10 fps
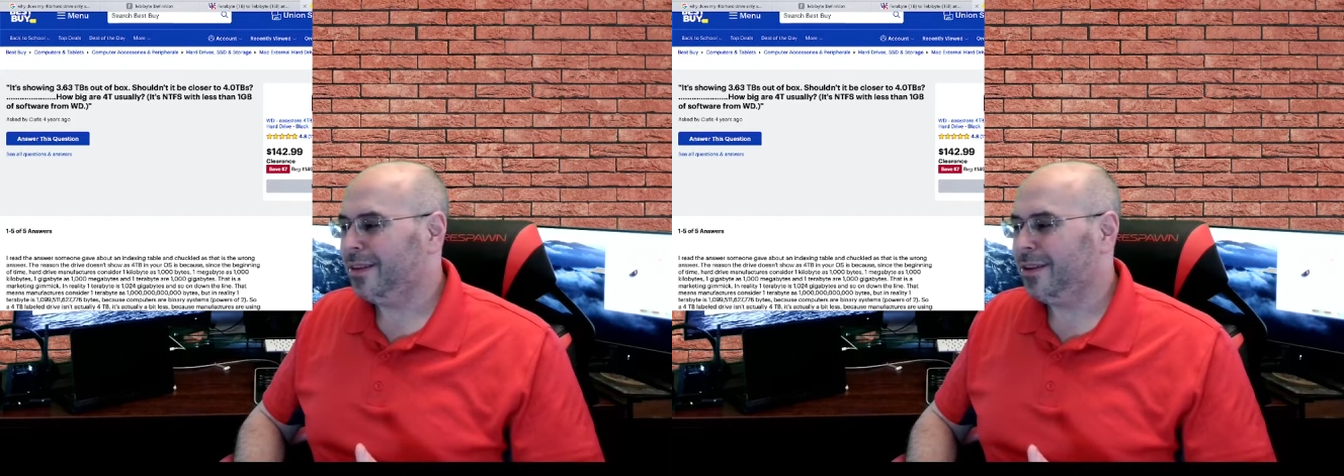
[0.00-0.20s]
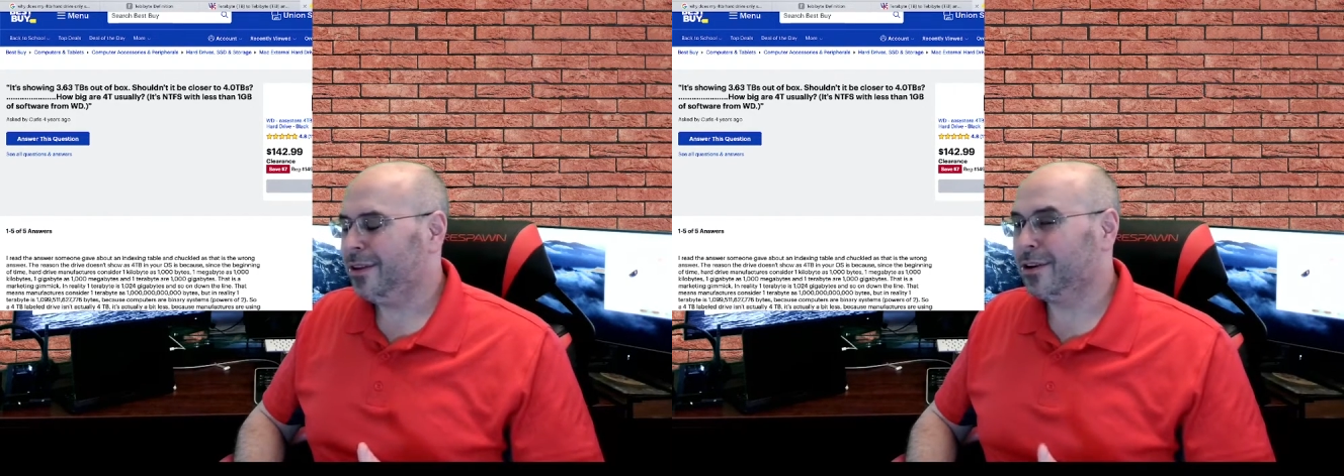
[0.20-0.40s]

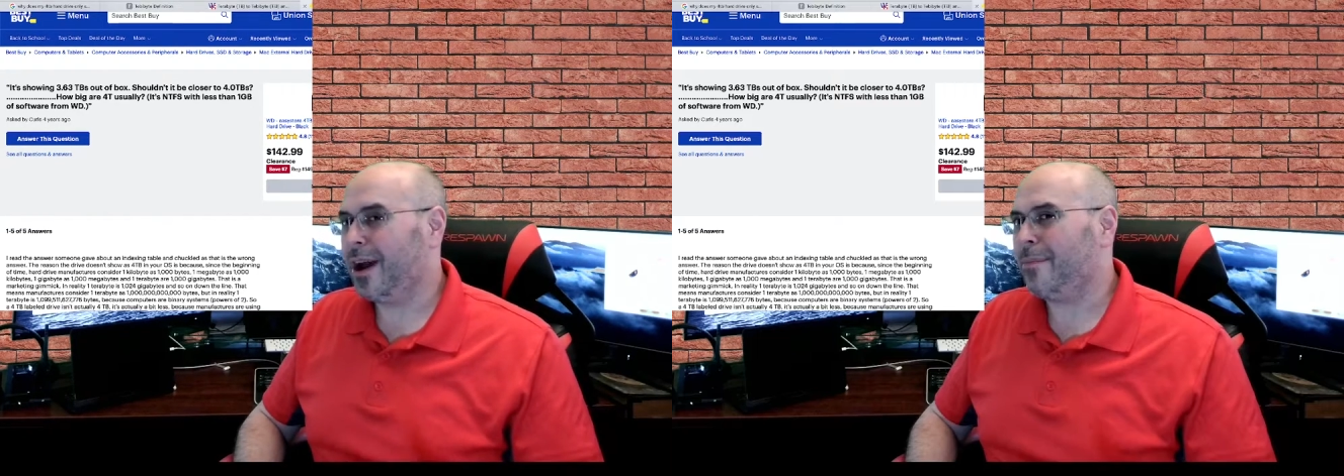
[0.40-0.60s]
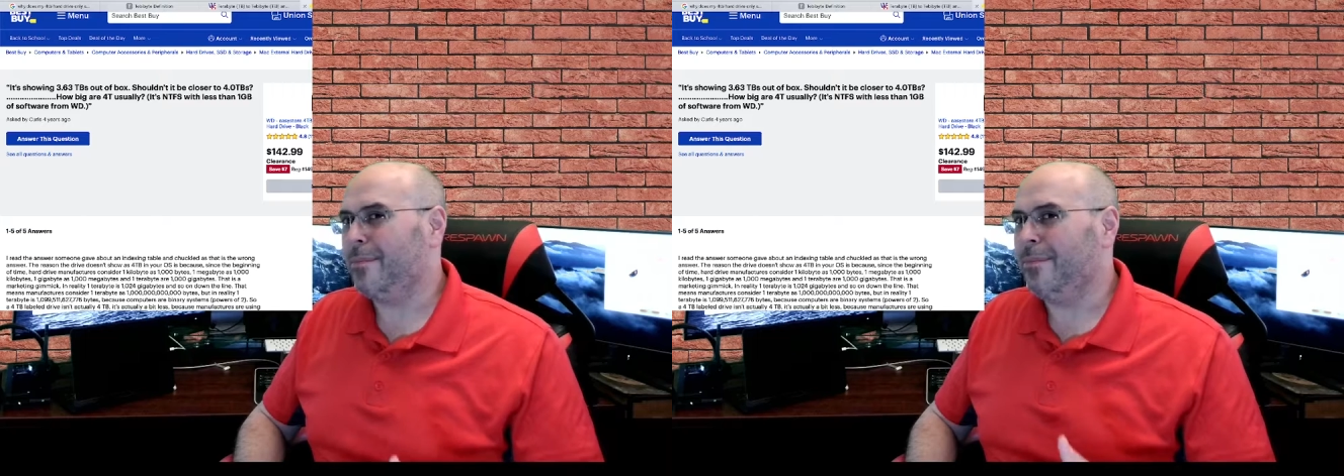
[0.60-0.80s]
you're
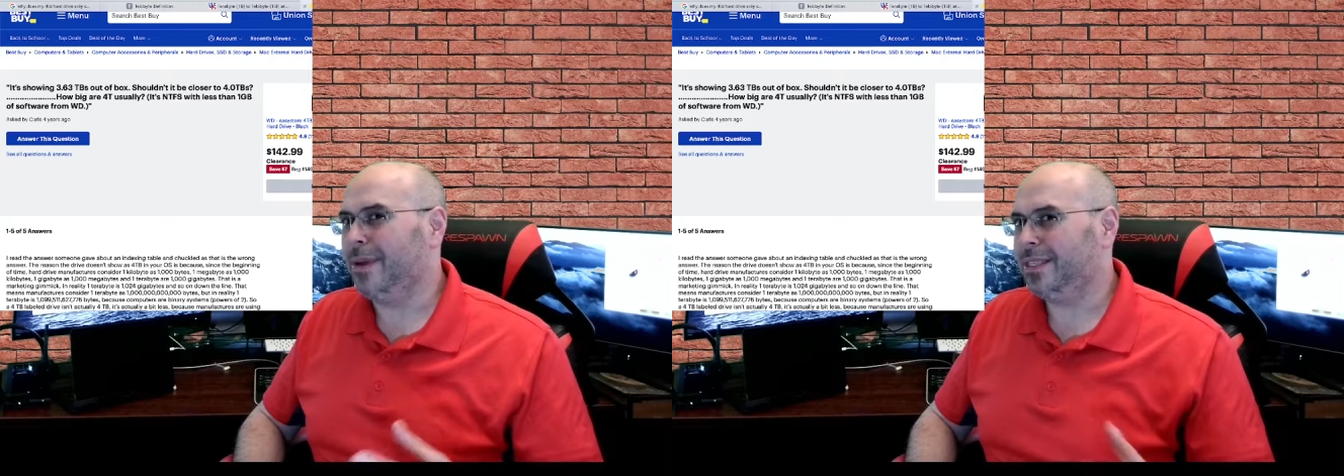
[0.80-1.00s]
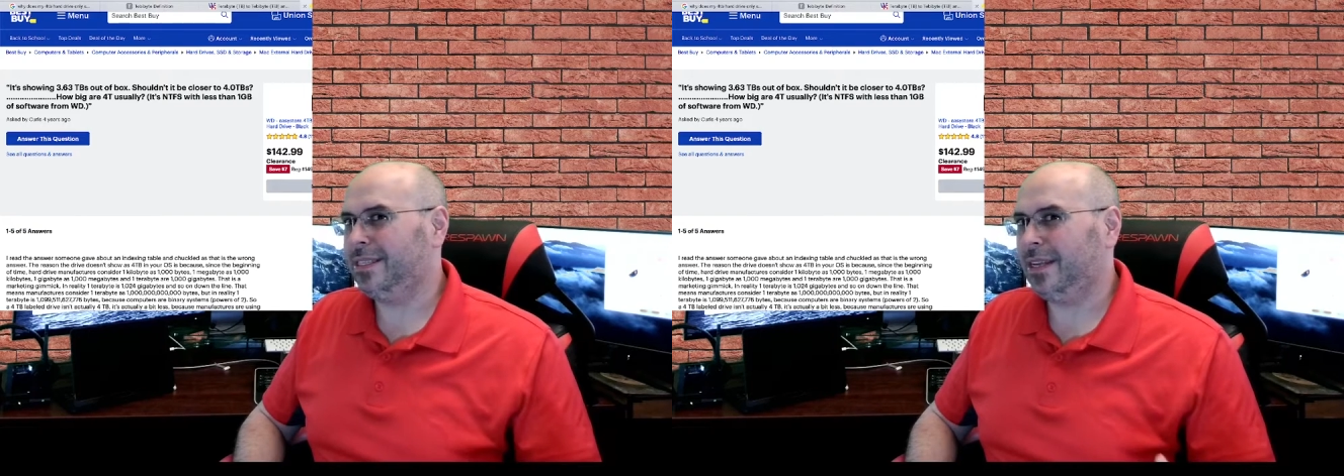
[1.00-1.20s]
not
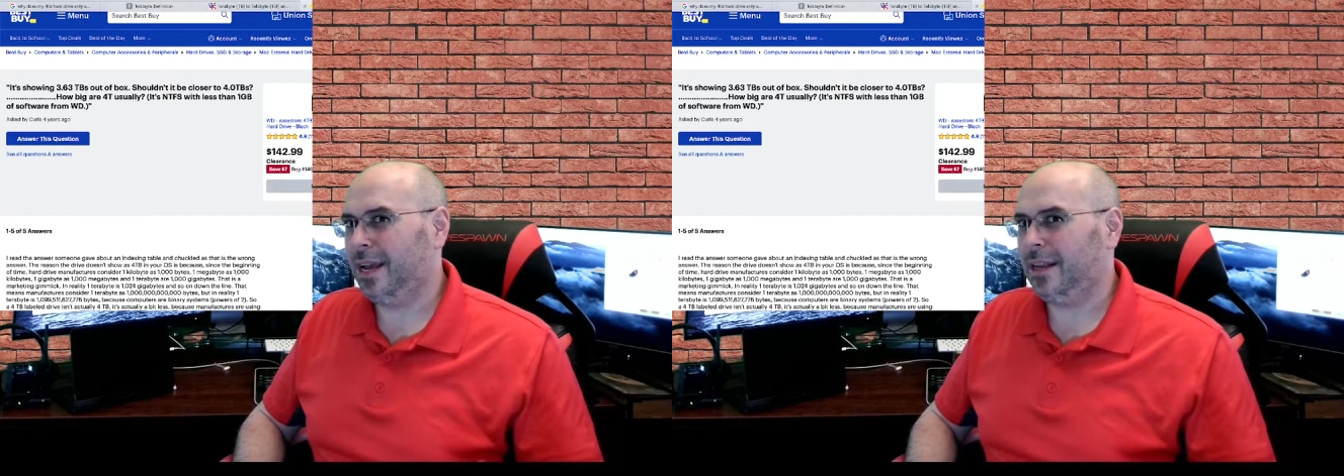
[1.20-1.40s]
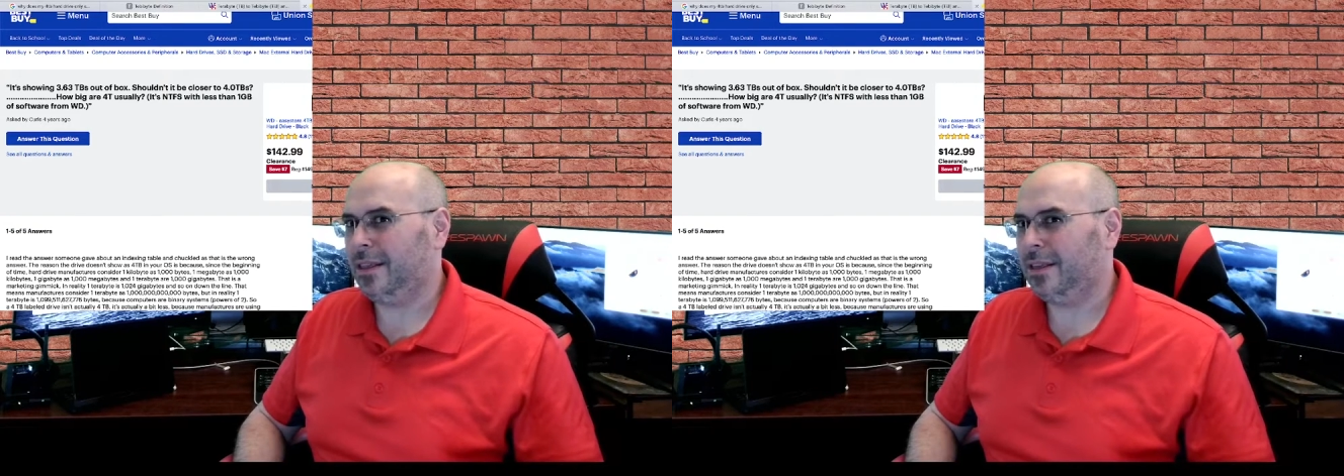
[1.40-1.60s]
missing
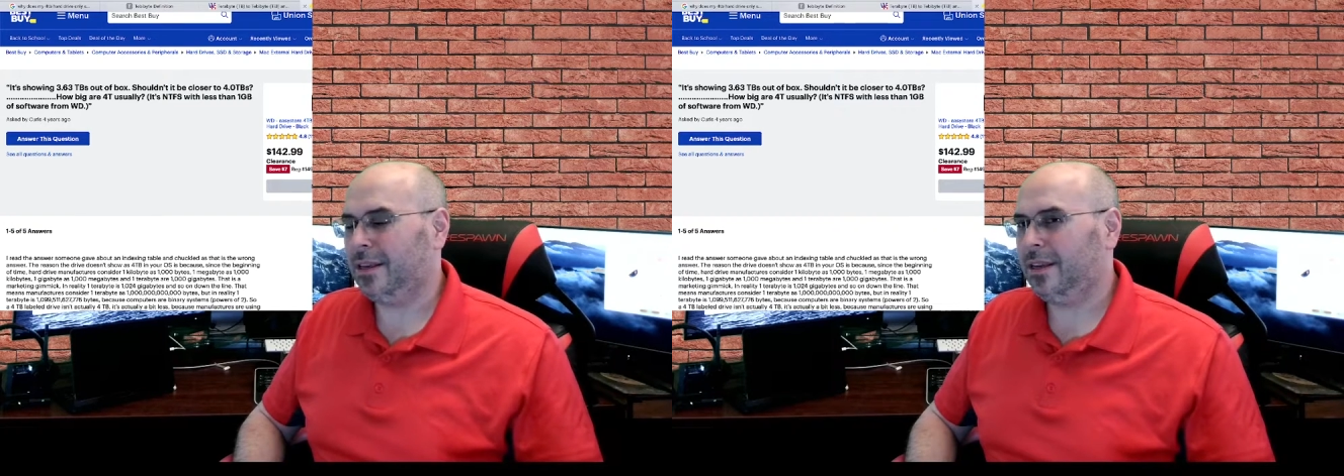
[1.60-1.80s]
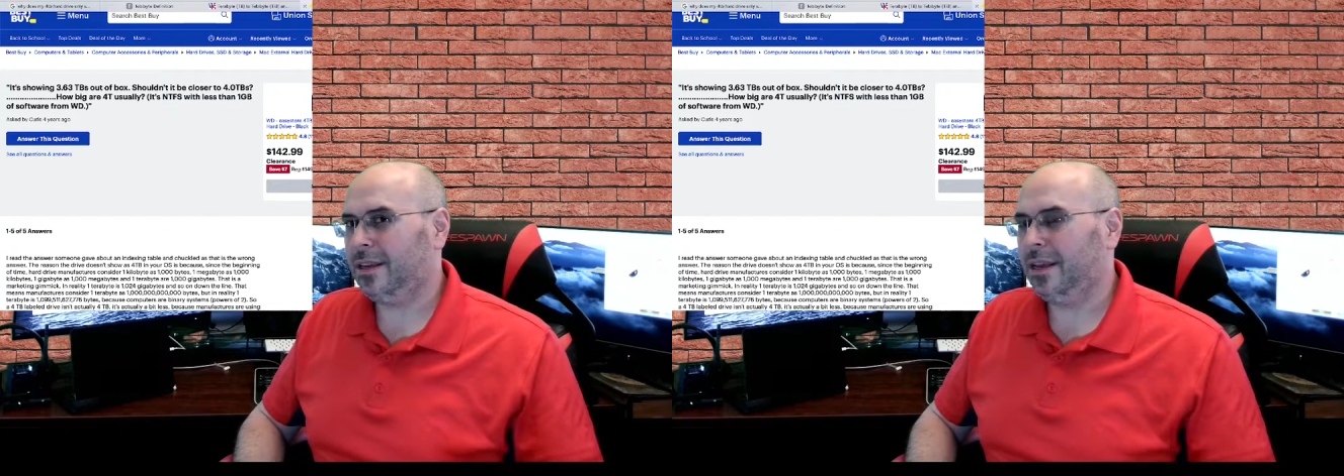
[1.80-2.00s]

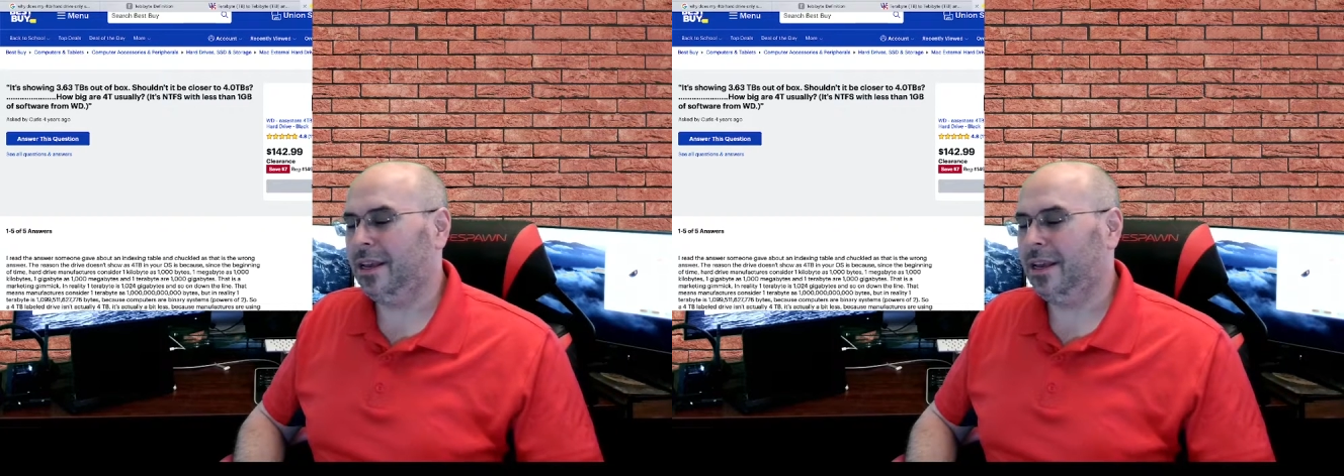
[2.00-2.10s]
anything.